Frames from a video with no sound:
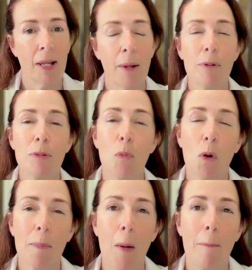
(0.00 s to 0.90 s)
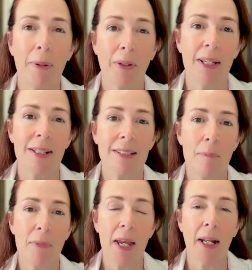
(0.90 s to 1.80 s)
It was more about building
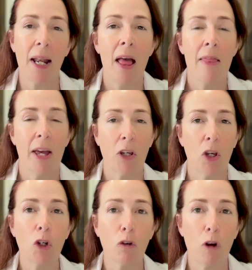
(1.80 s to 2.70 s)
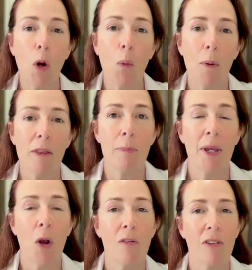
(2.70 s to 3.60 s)
something that could grow with
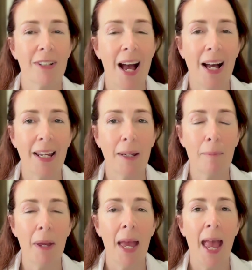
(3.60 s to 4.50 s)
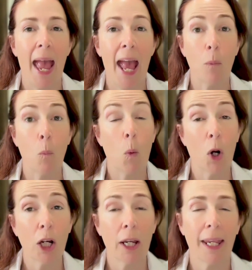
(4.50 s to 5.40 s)
me over time and
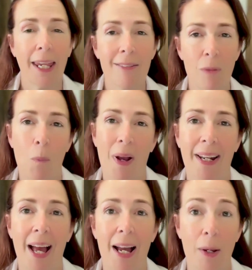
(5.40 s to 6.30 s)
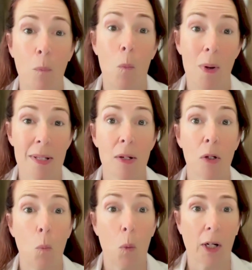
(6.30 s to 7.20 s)
work even when I
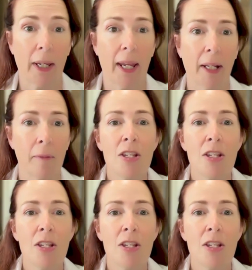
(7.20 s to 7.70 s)
wasn't working.